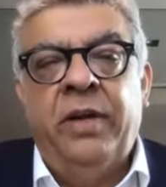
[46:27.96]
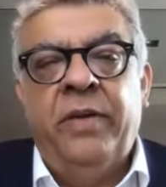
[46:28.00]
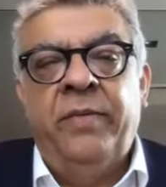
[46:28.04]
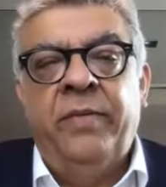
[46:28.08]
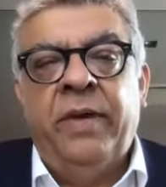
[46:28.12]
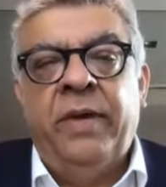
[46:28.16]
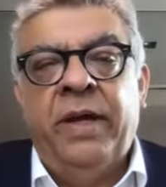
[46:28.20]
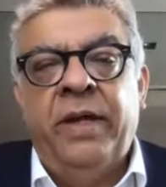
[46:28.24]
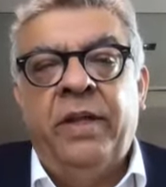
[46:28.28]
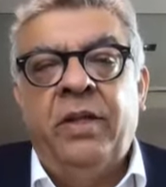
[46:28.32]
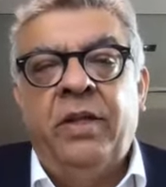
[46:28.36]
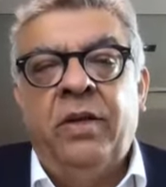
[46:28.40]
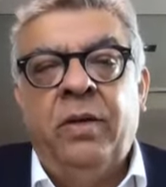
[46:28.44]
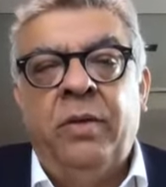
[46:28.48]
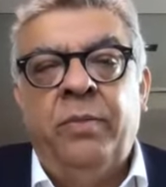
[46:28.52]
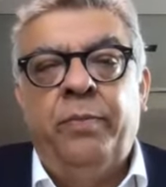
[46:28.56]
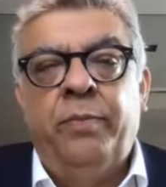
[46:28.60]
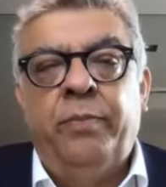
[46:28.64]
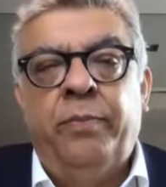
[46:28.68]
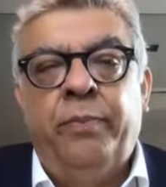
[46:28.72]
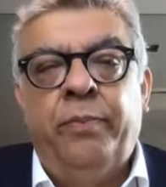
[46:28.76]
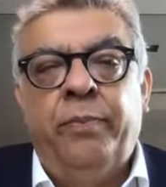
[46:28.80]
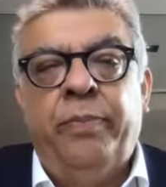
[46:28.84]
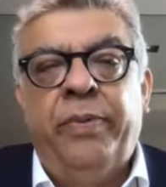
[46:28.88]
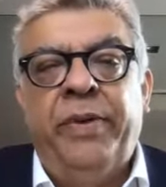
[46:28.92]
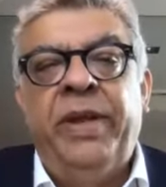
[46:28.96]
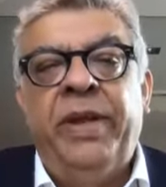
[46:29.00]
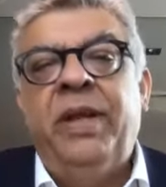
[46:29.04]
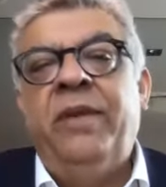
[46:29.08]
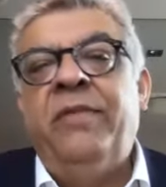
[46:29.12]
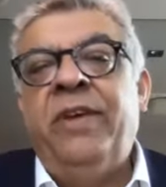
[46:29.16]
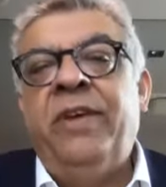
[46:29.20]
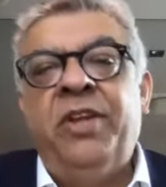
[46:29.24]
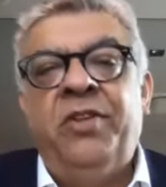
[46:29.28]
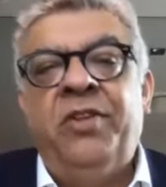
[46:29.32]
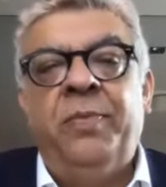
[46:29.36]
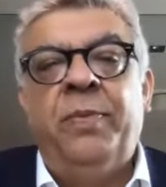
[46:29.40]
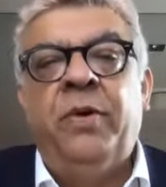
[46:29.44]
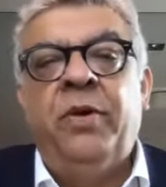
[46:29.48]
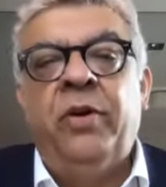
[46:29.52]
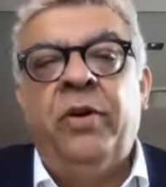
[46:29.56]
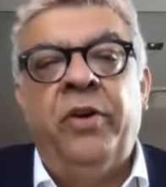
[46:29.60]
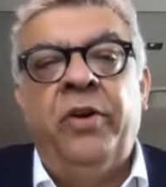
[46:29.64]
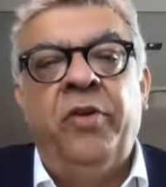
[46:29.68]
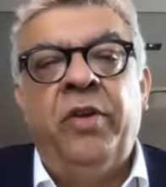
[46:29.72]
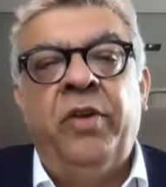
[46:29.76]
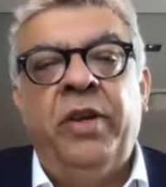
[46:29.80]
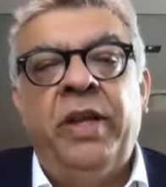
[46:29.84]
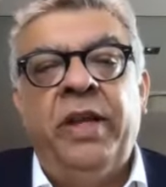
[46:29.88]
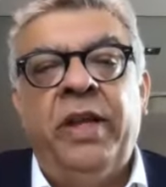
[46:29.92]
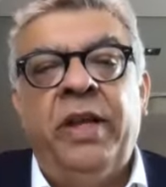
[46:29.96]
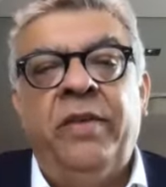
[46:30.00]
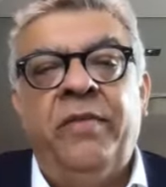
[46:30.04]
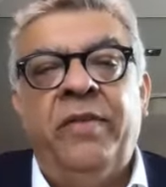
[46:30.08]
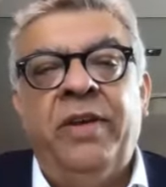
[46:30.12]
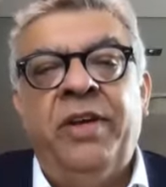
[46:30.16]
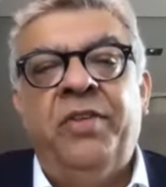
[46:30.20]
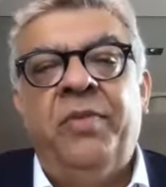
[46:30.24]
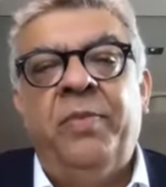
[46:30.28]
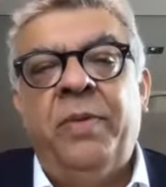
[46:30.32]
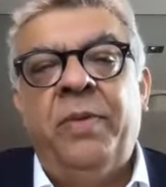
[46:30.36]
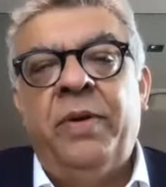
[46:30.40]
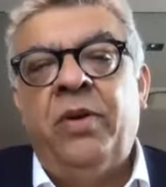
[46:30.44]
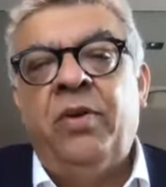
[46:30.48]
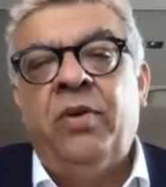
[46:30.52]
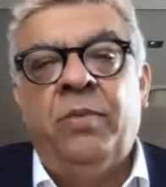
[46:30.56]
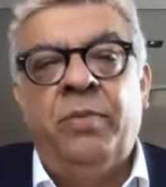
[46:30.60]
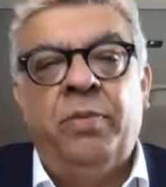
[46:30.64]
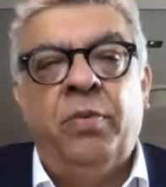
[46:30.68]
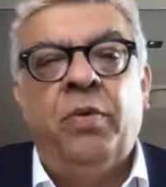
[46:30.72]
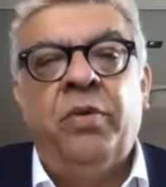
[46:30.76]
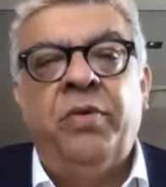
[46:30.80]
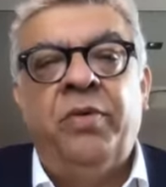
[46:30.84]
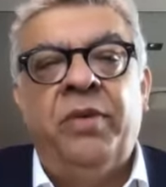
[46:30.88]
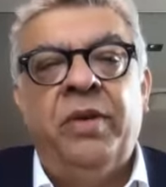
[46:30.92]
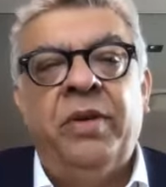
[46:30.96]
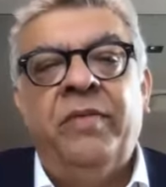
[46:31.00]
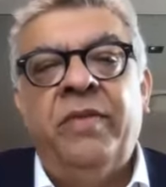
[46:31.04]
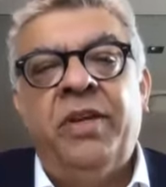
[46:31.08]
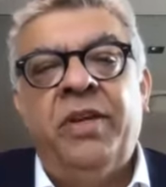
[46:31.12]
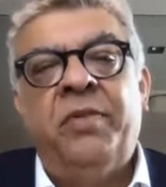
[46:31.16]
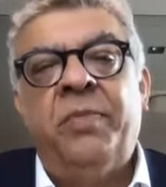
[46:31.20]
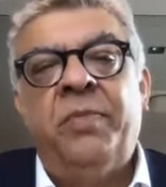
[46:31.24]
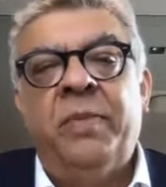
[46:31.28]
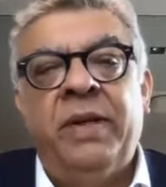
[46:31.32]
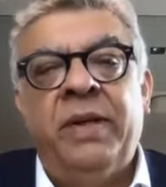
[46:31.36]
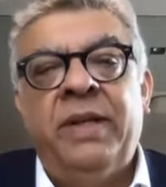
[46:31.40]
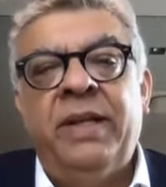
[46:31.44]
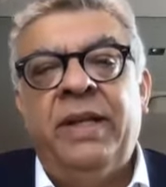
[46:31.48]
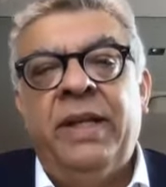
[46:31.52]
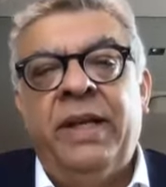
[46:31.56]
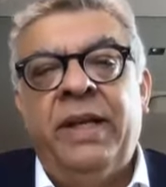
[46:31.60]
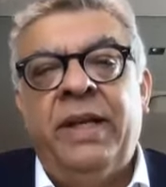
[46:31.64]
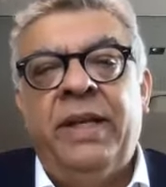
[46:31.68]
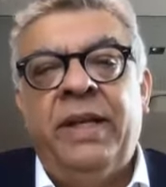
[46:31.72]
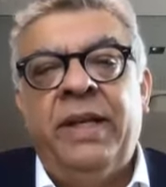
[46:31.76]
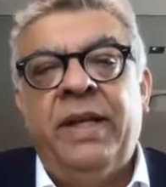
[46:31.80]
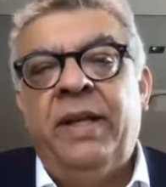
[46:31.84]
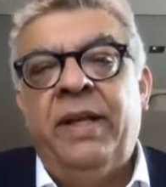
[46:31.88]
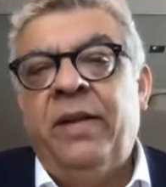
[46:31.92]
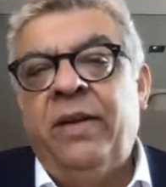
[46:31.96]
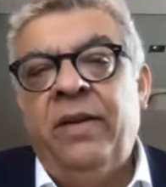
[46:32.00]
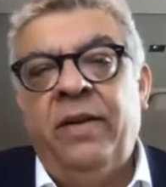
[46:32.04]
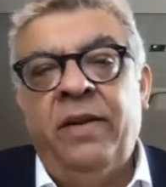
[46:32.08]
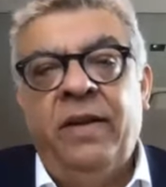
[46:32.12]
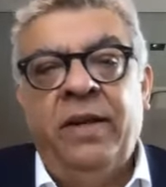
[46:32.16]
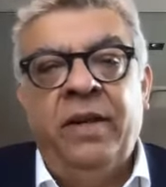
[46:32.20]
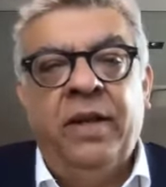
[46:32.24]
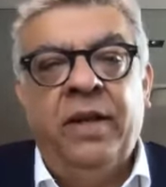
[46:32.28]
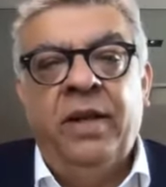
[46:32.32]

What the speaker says: either pre-investment or during investment or post-investment that can